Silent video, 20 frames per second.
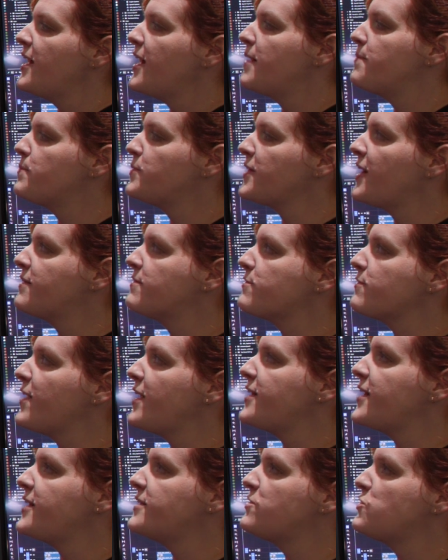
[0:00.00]
and blends
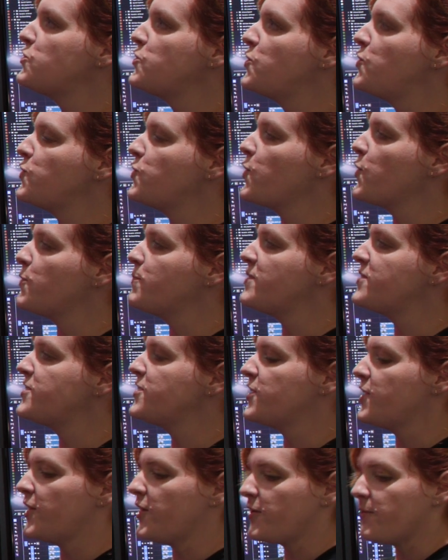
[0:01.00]
right into your
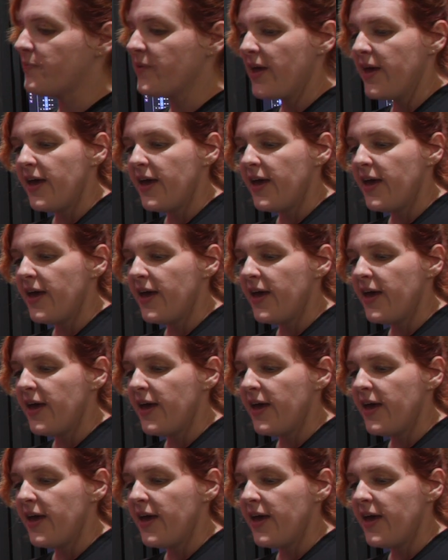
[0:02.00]
material.